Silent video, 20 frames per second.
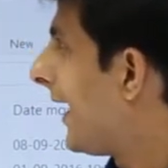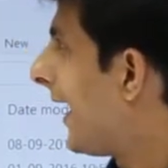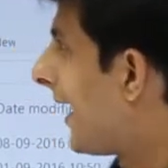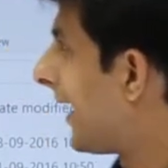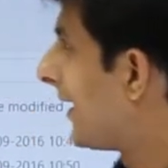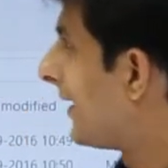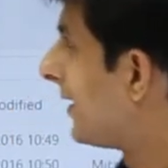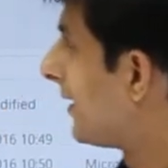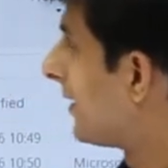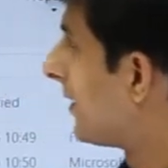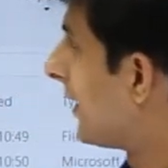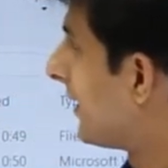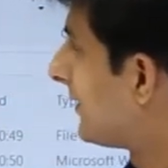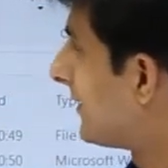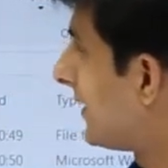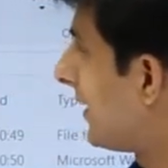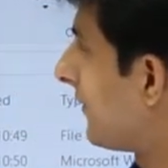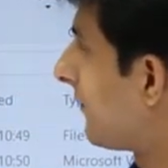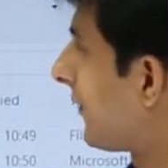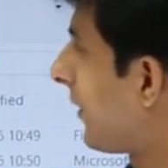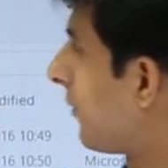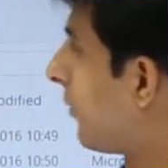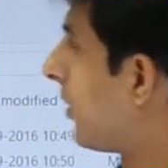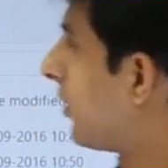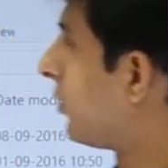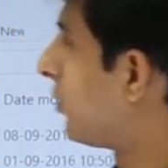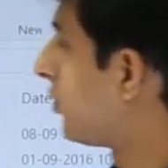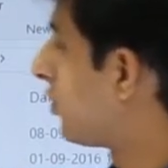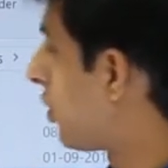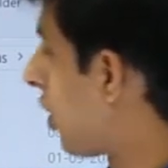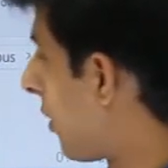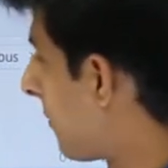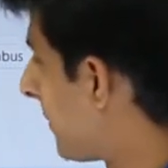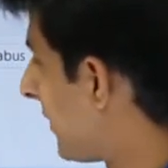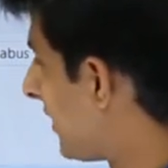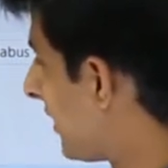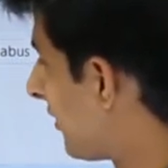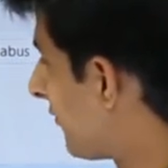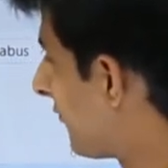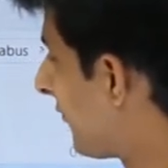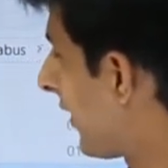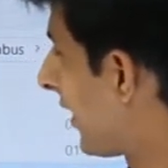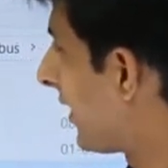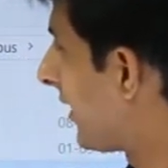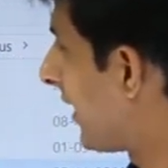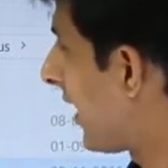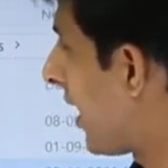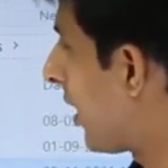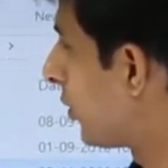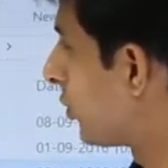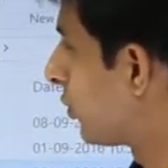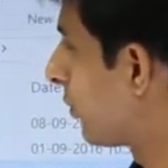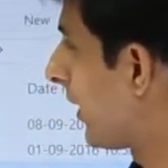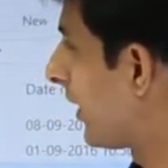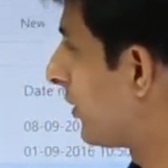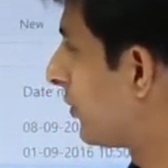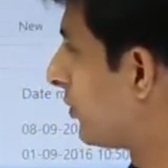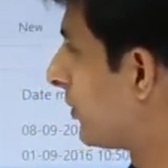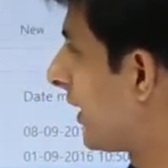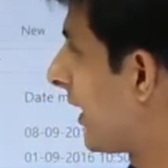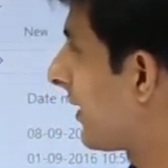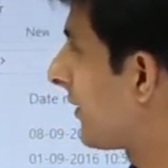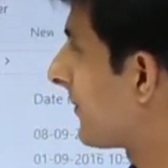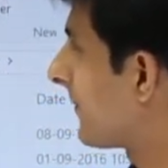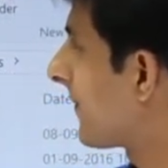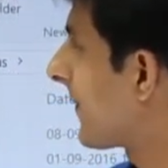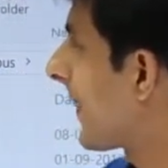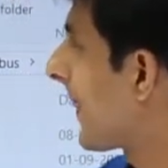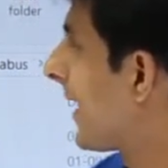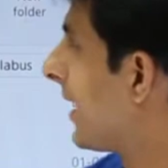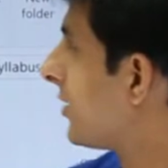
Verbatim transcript: and uh, let's say if I want to copy that file how do I do that?